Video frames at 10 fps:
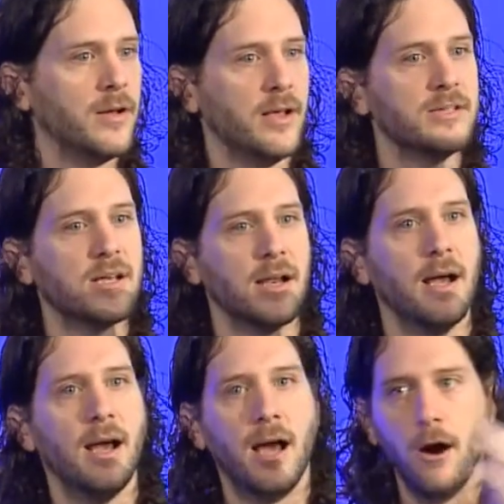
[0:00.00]
is going to
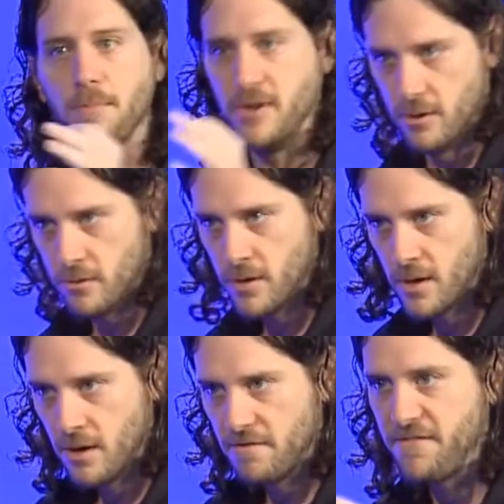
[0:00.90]
help you
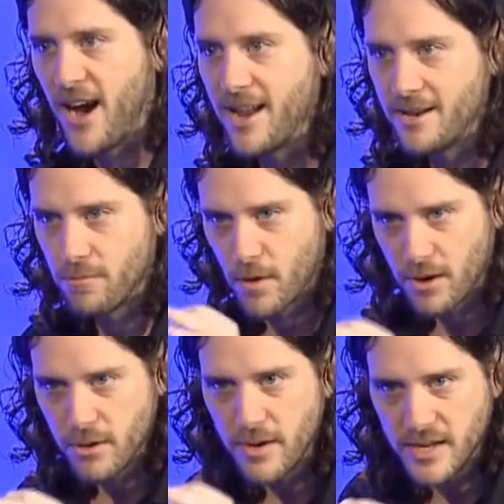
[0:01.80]
find where
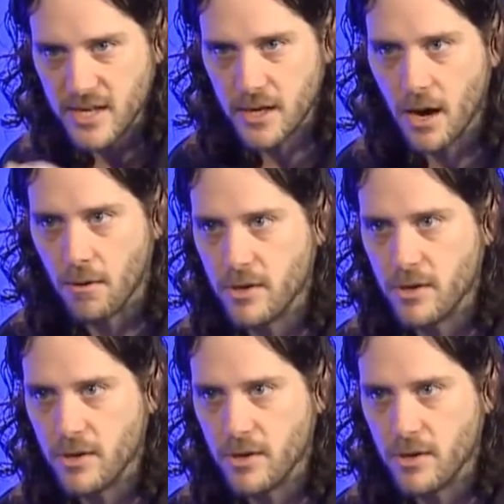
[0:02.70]
you need to go.